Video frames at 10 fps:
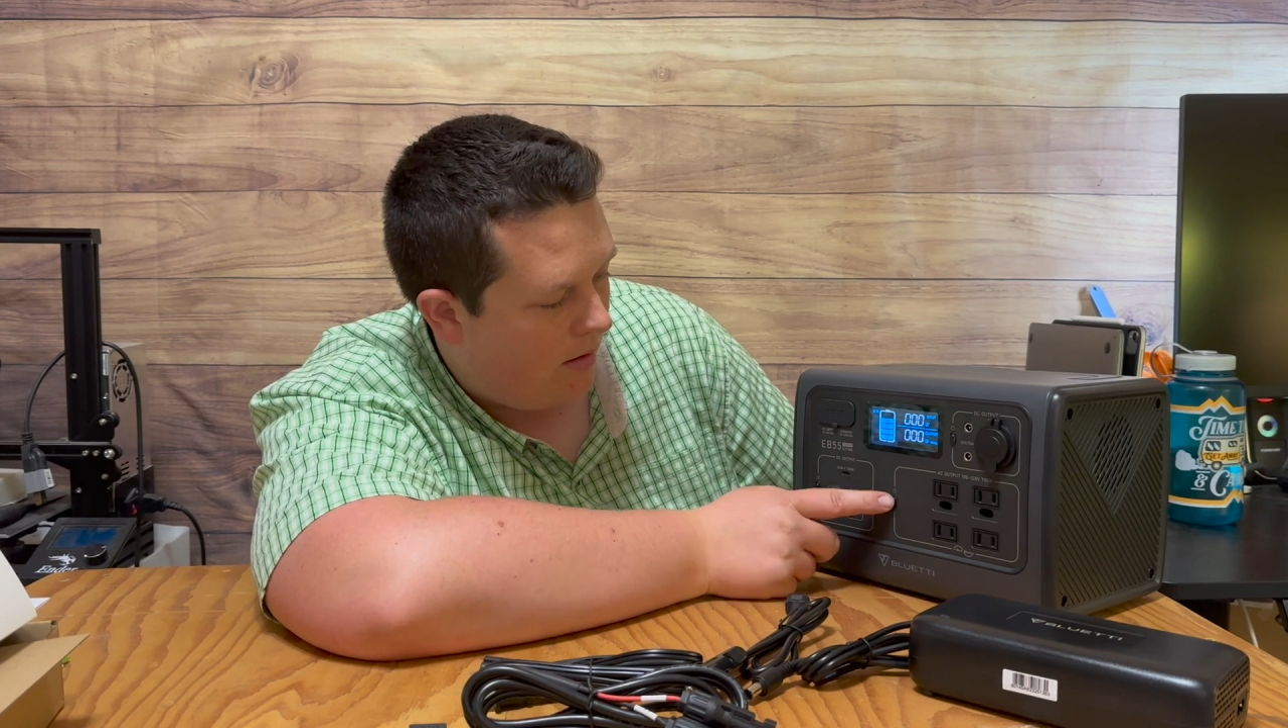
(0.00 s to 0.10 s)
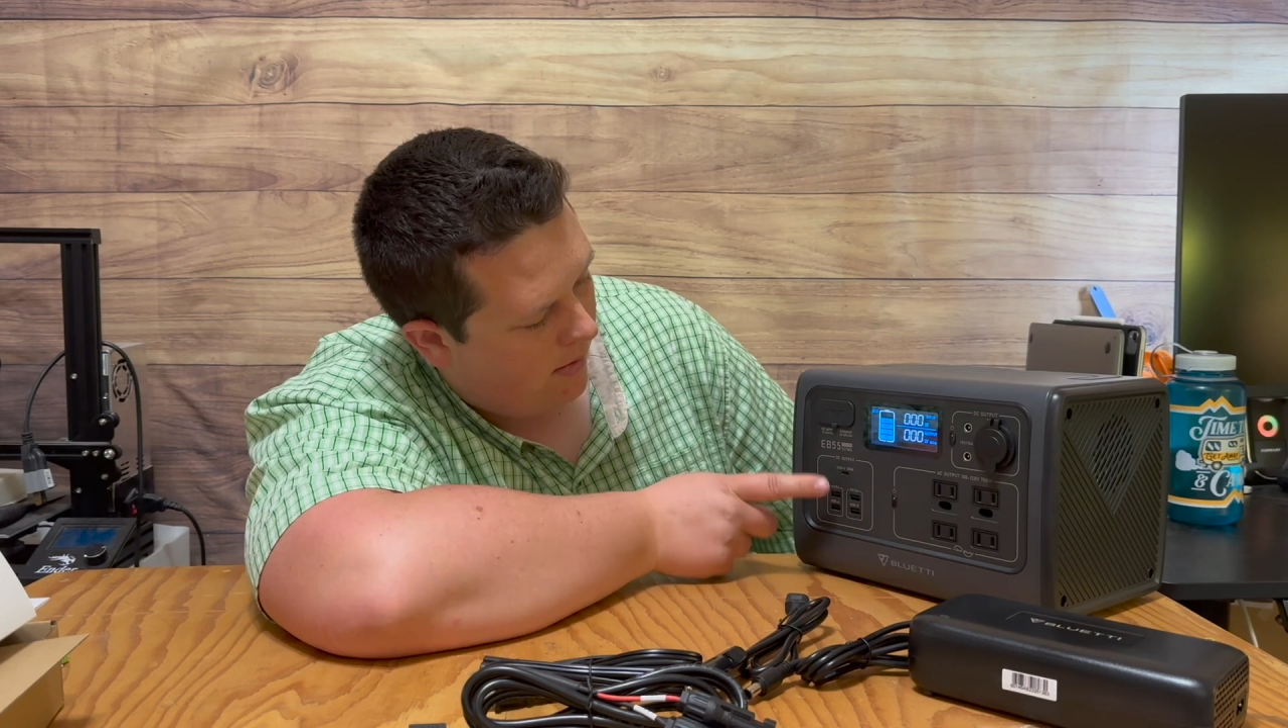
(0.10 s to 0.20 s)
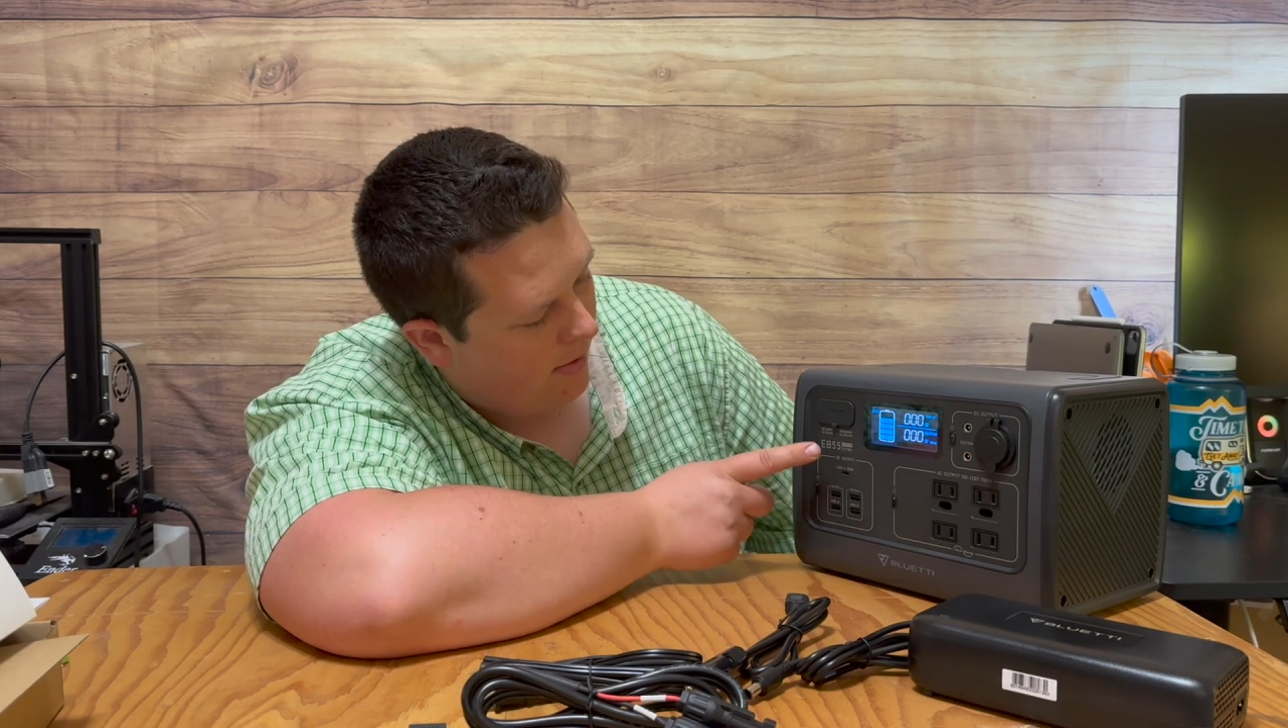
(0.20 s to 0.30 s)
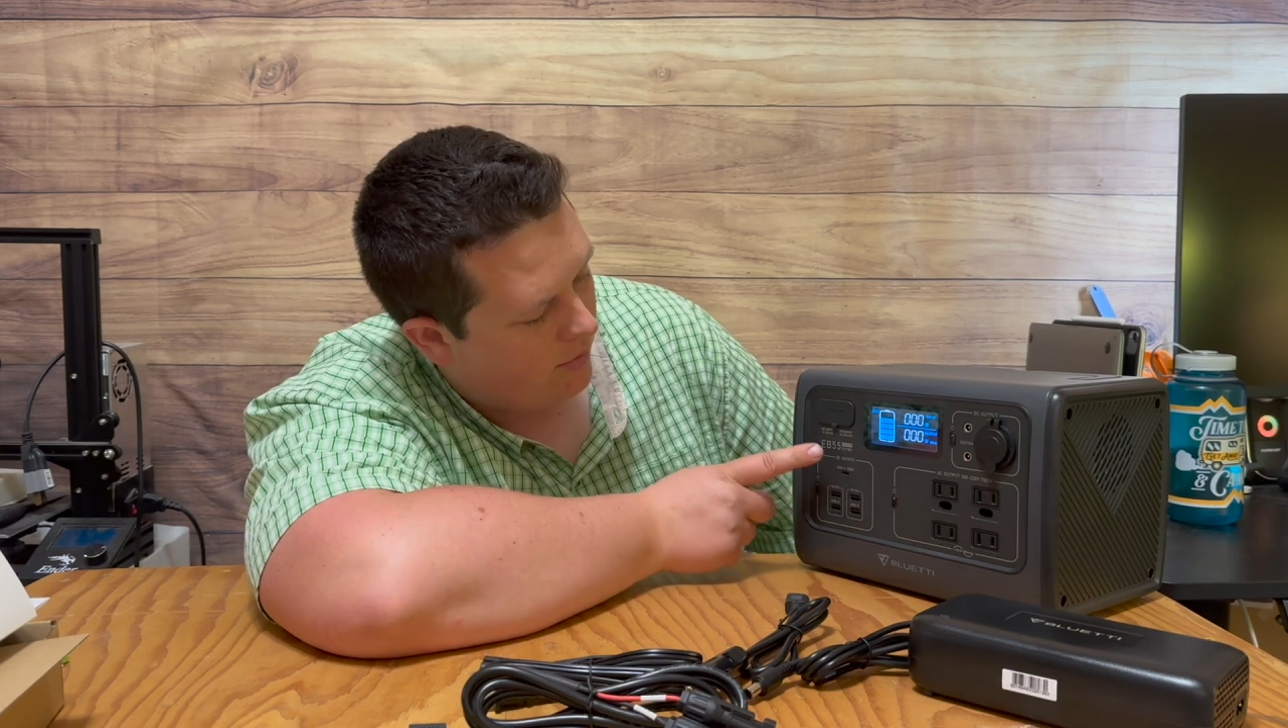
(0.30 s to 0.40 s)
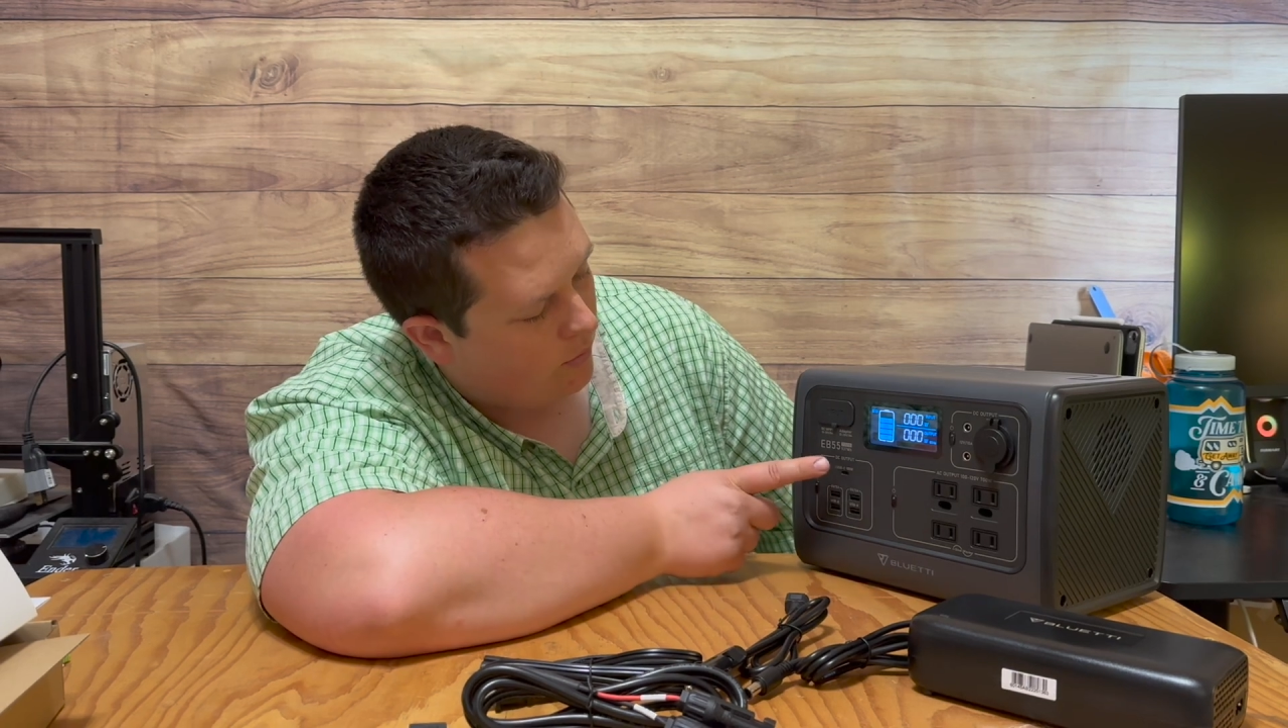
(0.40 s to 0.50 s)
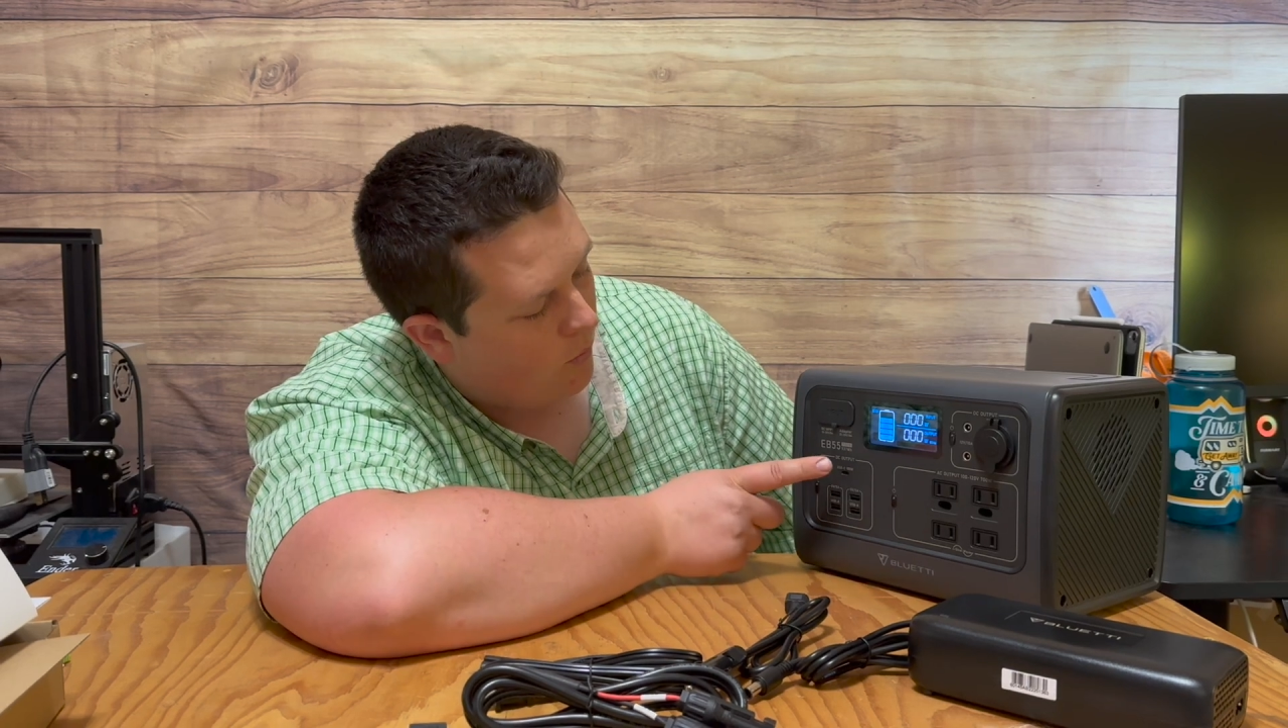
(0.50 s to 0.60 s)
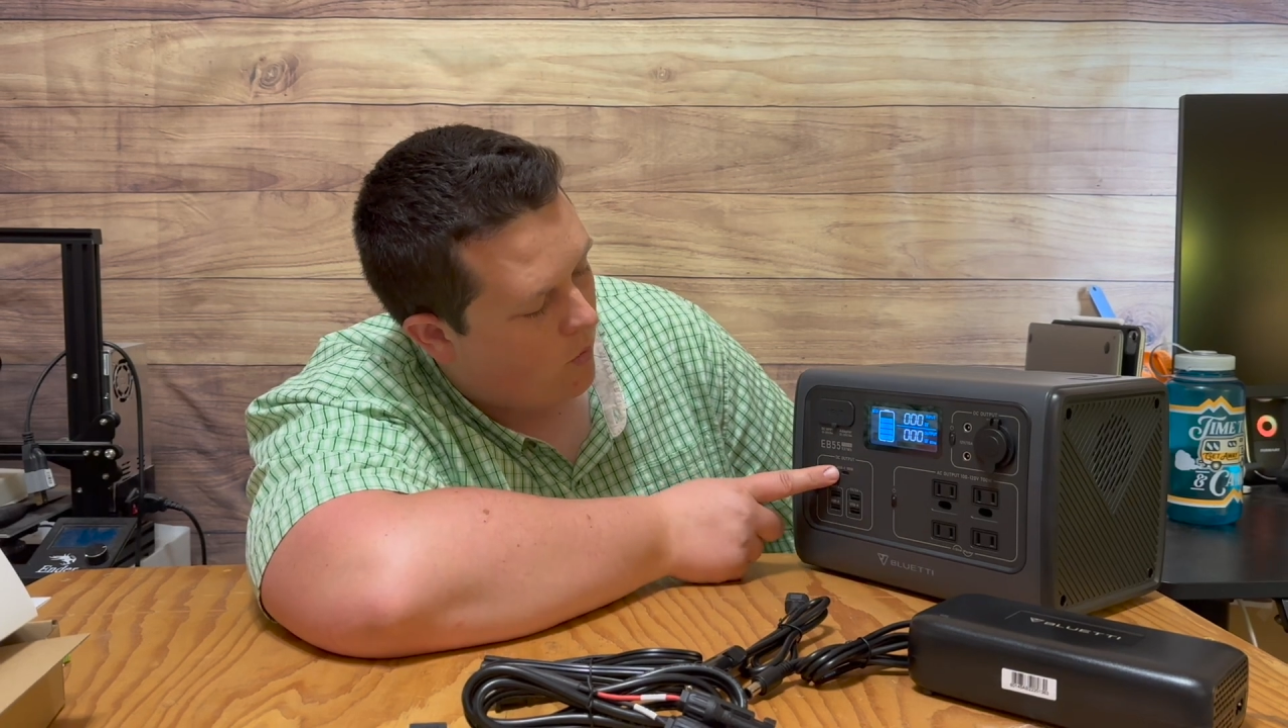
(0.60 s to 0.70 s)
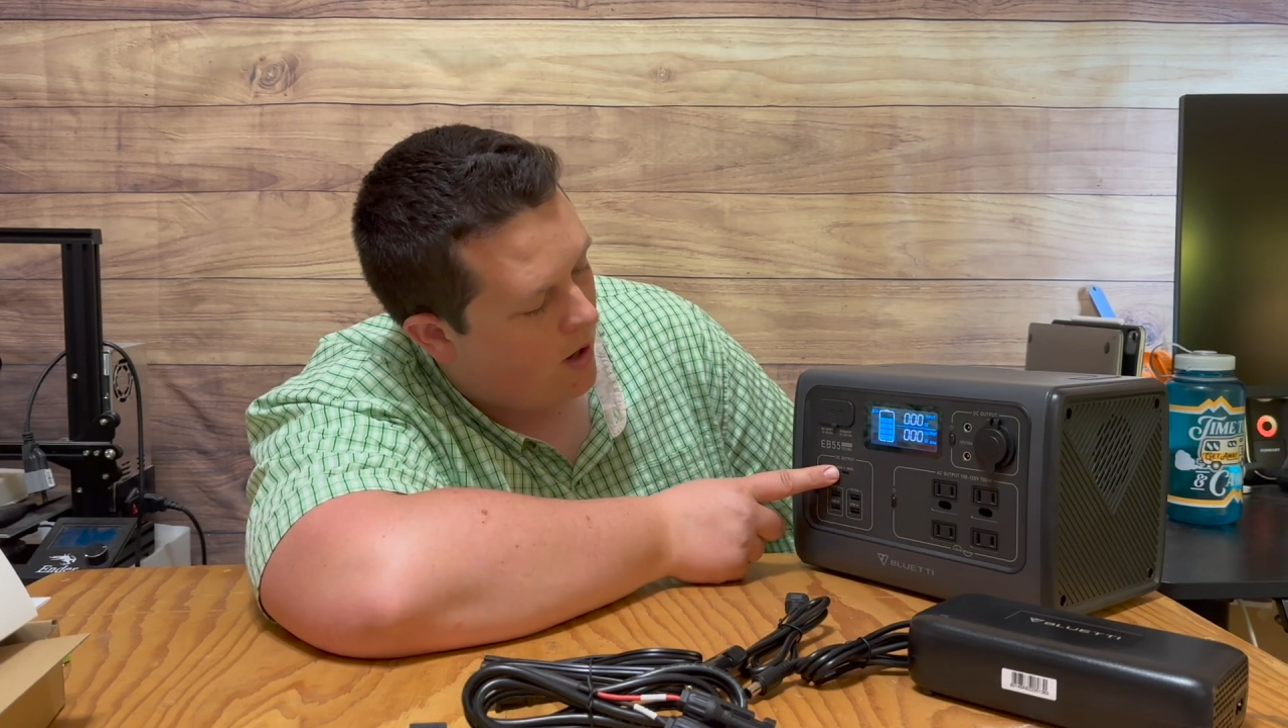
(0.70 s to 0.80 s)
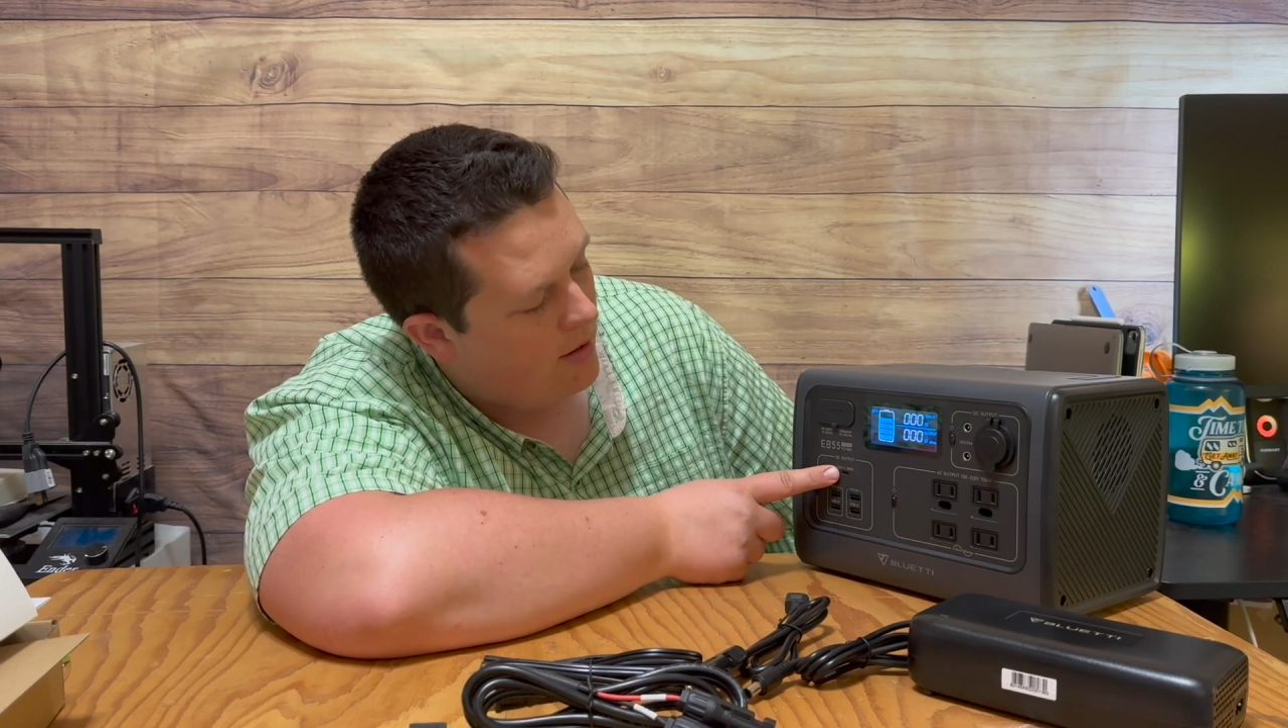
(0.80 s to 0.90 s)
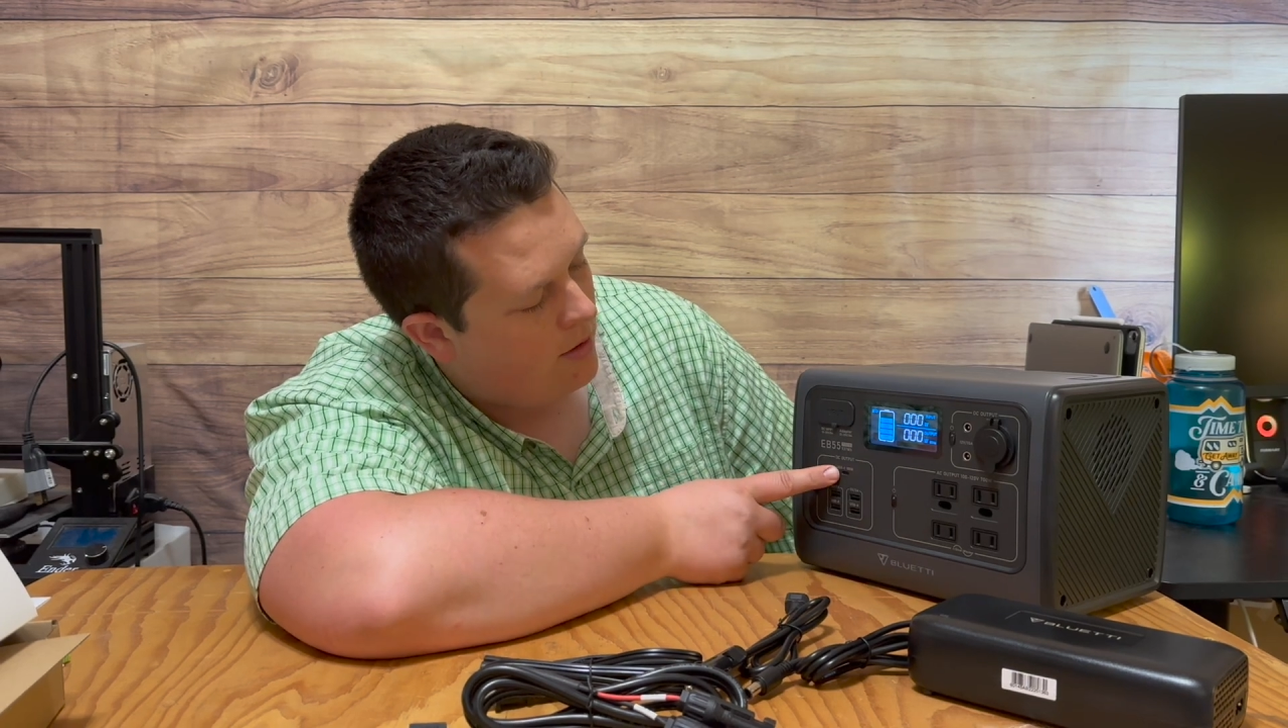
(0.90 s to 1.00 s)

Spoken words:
There's 1